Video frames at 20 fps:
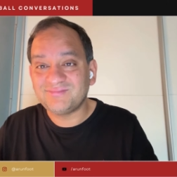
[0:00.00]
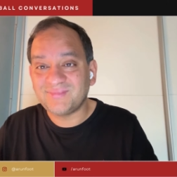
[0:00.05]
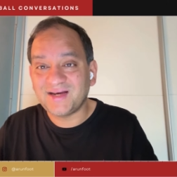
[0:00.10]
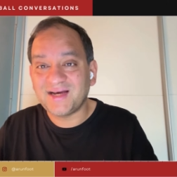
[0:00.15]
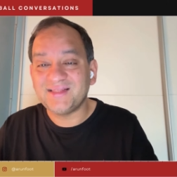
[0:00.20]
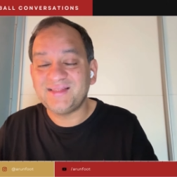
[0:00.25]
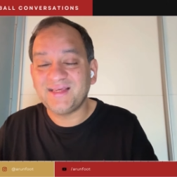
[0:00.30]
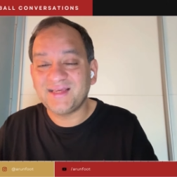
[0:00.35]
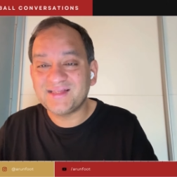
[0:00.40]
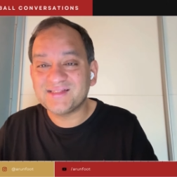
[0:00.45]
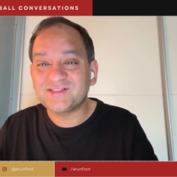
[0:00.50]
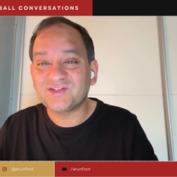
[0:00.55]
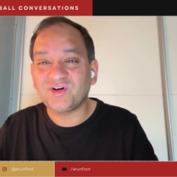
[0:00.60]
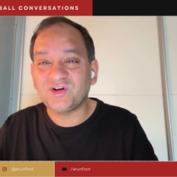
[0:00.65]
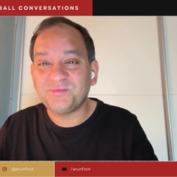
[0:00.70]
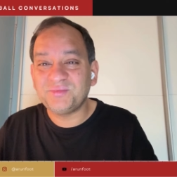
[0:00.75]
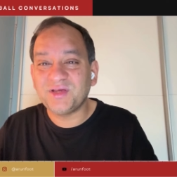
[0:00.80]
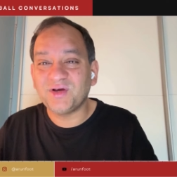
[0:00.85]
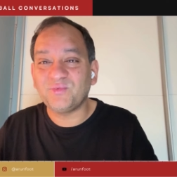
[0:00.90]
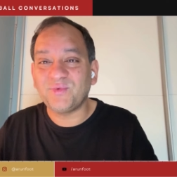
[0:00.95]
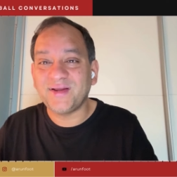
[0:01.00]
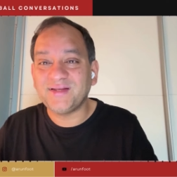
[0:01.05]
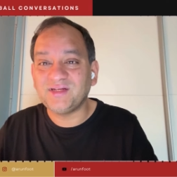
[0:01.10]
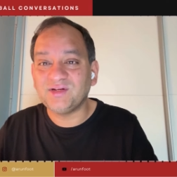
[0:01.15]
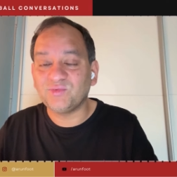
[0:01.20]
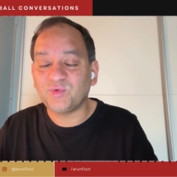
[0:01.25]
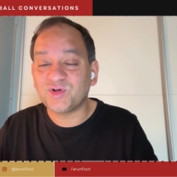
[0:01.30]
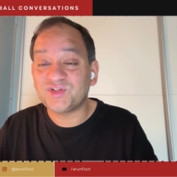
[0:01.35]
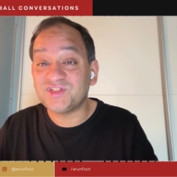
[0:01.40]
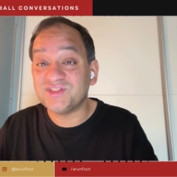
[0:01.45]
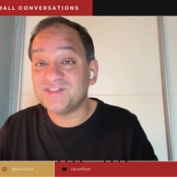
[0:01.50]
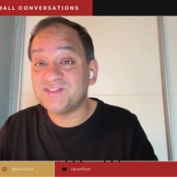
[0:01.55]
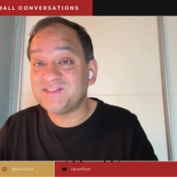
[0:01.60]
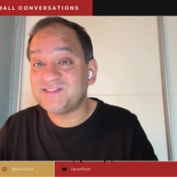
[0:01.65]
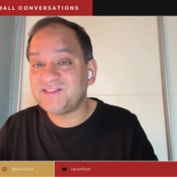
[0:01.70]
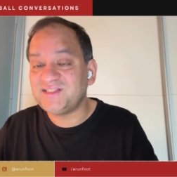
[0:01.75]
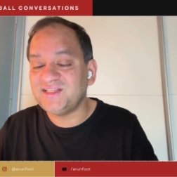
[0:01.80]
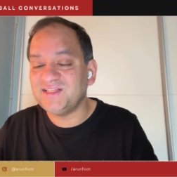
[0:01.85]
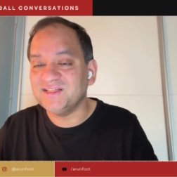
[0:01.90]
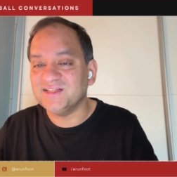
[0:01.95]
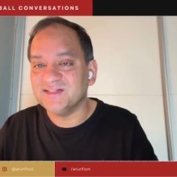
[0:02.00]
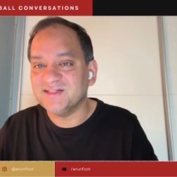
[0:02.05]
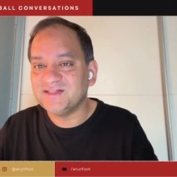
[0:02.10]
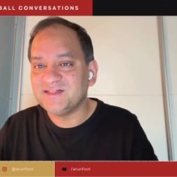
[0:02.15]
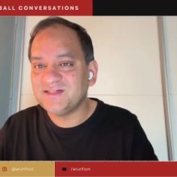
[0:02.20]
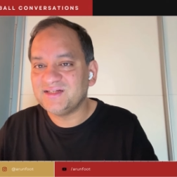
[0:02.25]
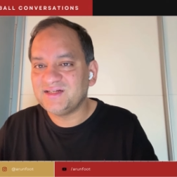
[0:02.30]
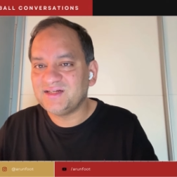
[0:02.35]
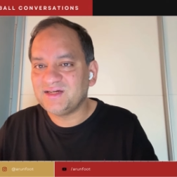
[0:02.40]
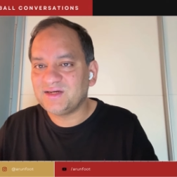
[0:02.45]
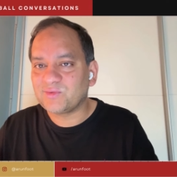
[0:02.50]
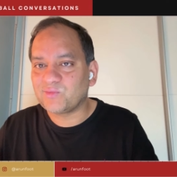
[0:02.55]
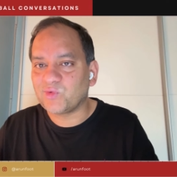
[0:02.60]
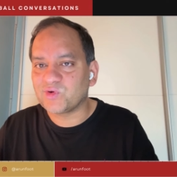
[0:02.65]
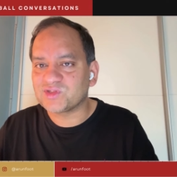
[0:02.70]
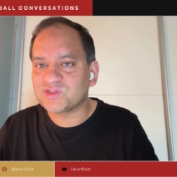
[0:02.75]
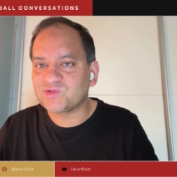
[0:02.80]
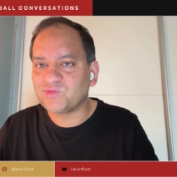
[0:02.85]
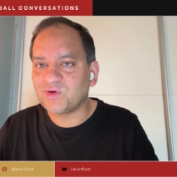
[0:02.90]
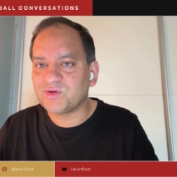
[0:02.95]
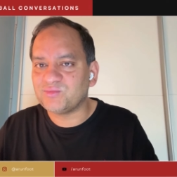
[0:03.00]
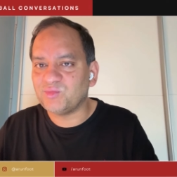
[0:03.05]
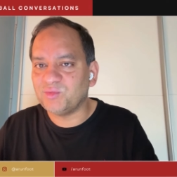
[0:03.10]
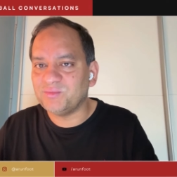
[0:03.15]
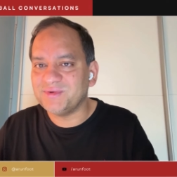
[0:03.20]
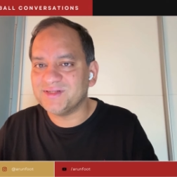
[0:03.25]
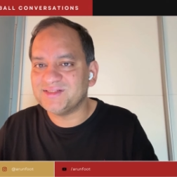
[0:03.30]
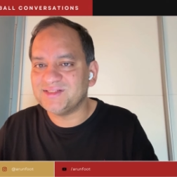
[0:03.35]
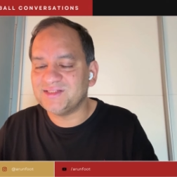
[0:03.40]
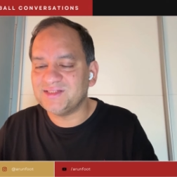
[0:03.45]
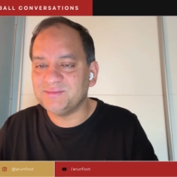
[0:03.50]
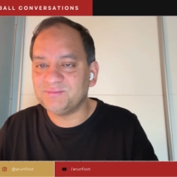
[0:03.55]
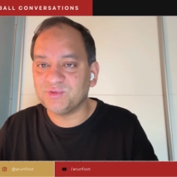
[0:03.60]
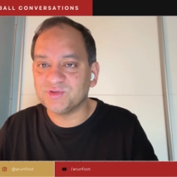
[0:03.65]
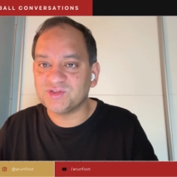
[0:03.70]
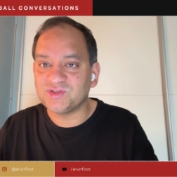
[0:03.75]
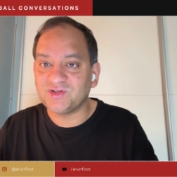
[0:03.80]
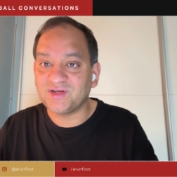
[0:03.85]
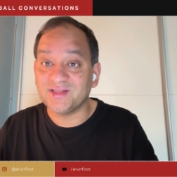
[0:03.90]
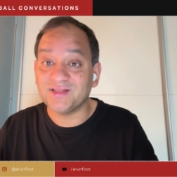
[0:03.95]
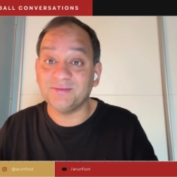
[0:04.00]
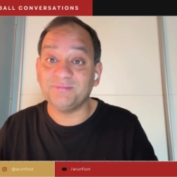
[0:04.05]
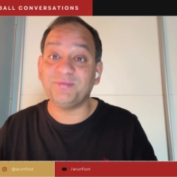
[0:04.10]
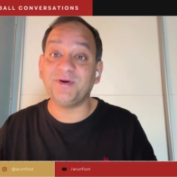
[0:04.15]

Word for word: I think it's going to be a wait and watch and see what squad Mumbai City puts together.